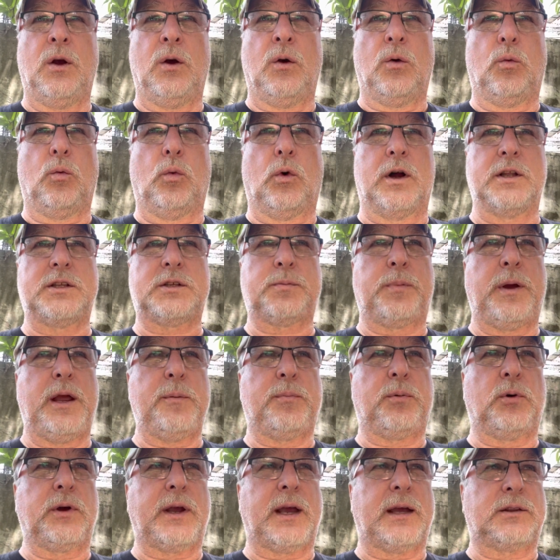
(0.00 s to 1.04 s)
Once
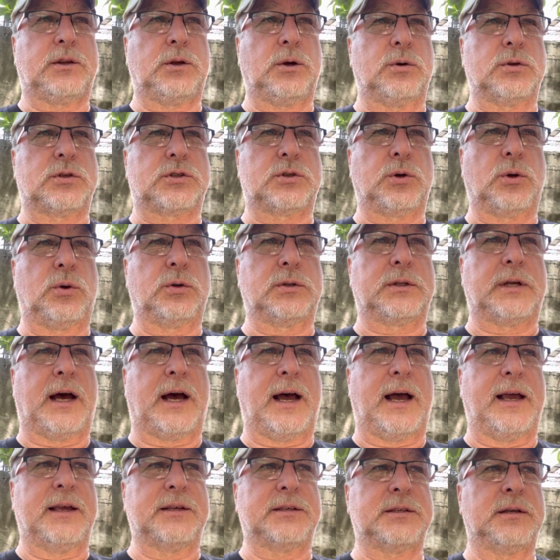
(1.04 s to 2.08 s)
people get those soul
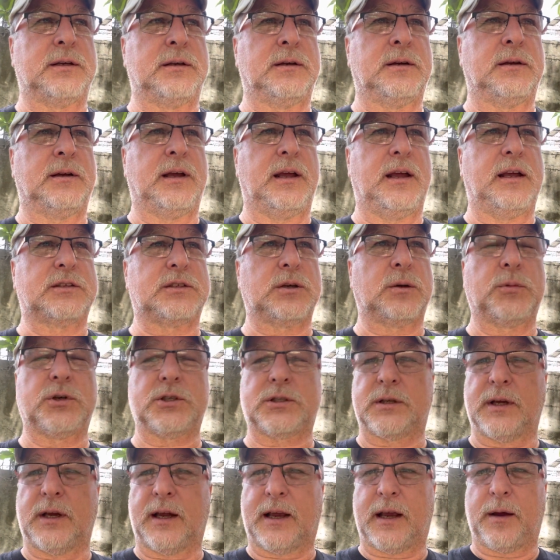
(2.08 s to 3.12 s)
ties, it
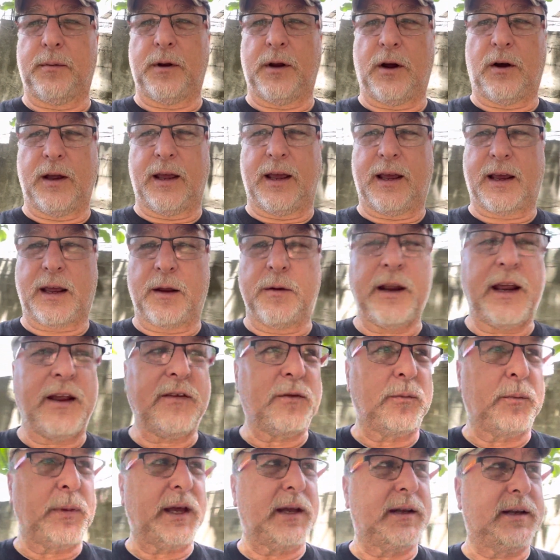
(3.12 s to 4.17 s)
can
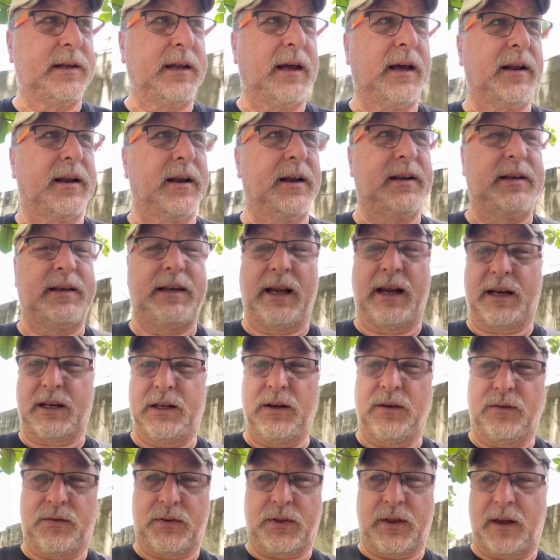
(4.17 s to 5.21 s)
even be an
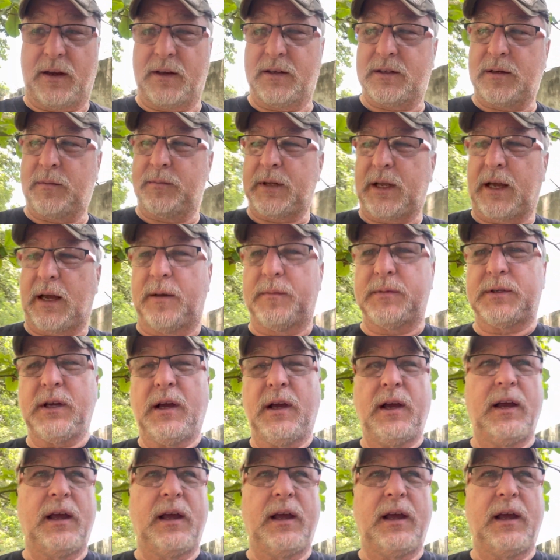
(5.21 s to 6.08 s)
addictive thing sometimes.